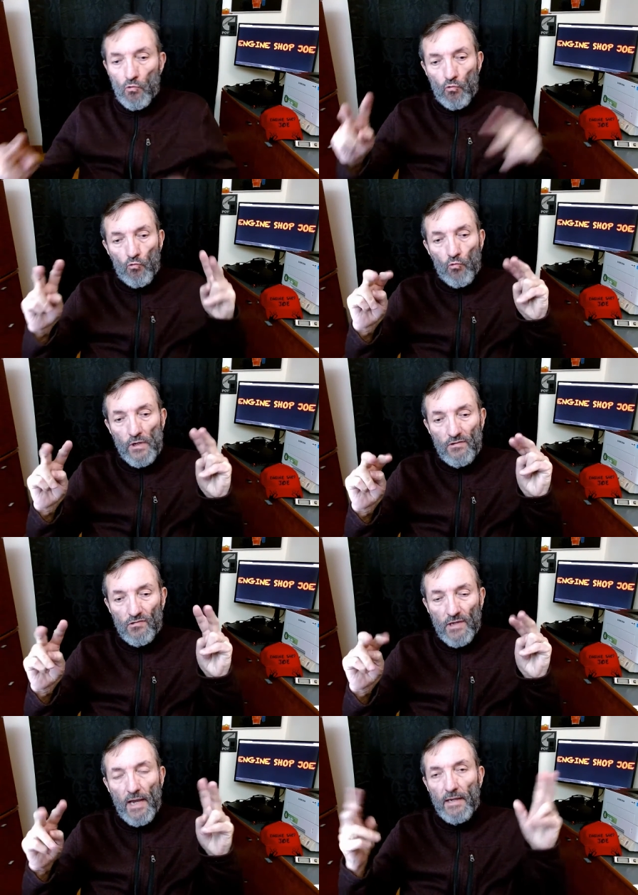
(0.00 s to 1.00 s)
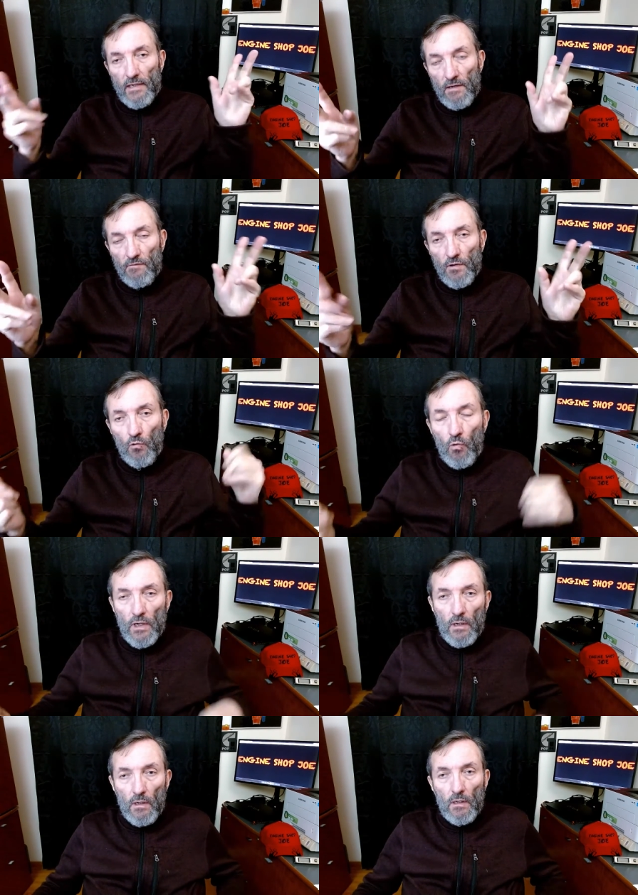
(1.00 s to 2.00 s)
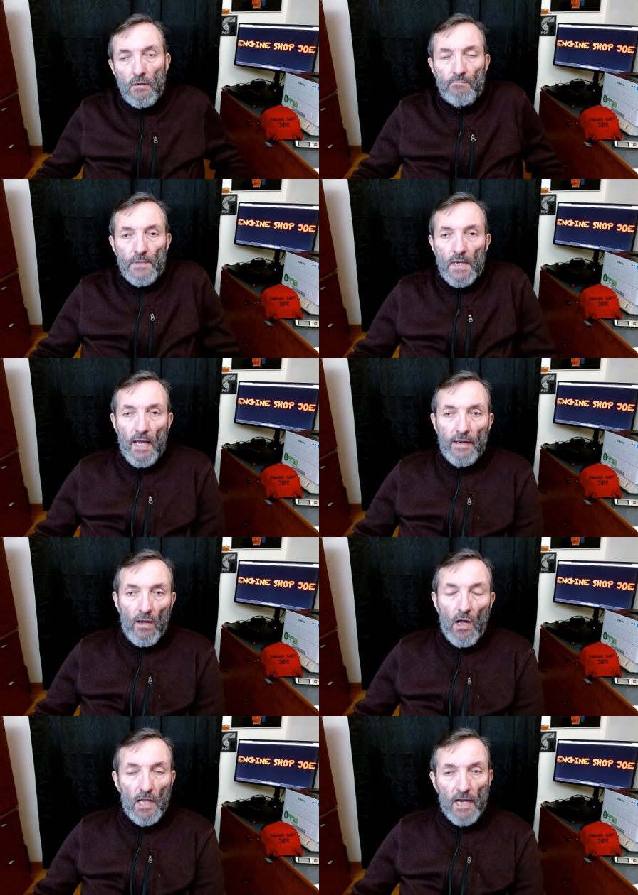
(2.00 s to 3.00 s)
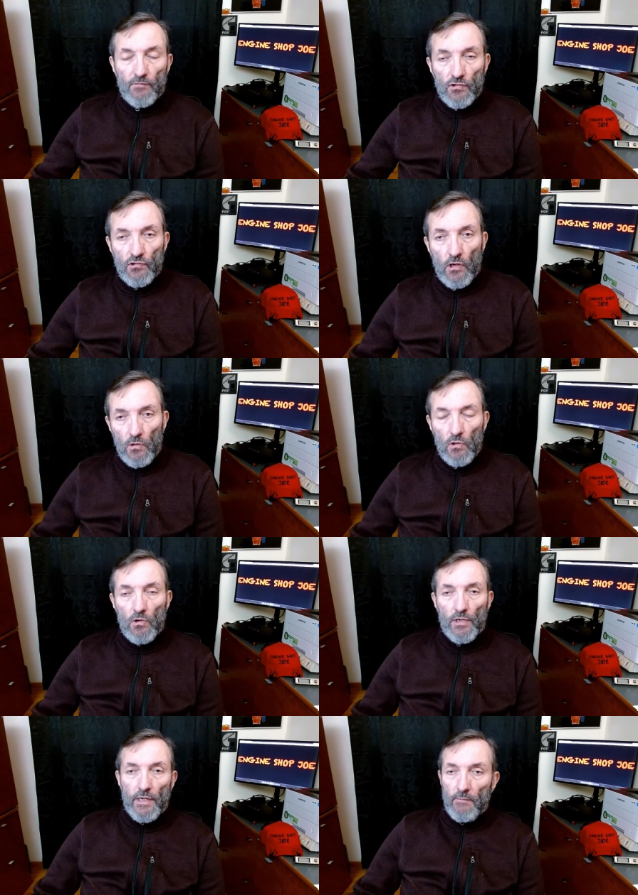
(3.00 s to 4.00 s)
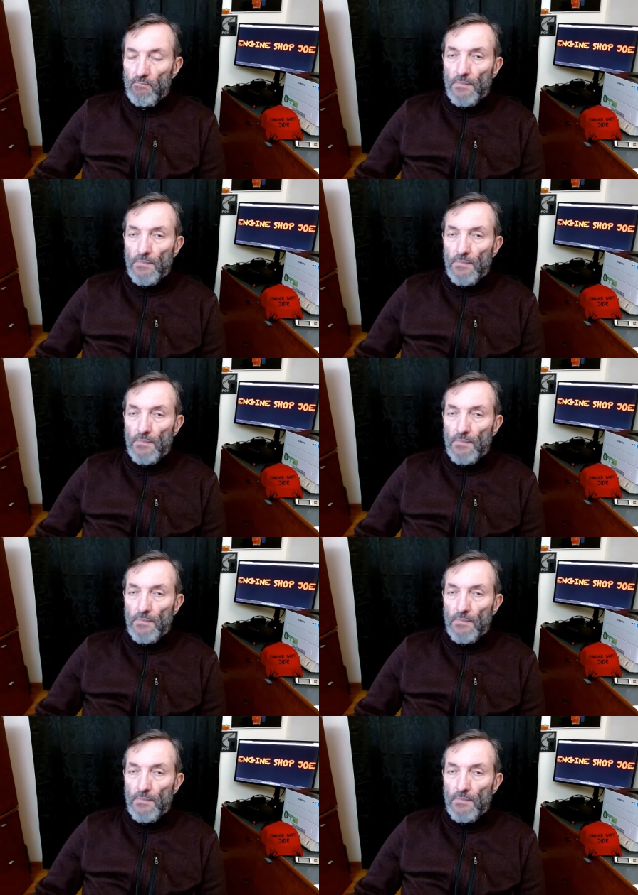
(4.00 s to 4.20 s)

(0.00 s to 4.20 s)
reset, if you will, and they all have to start learning.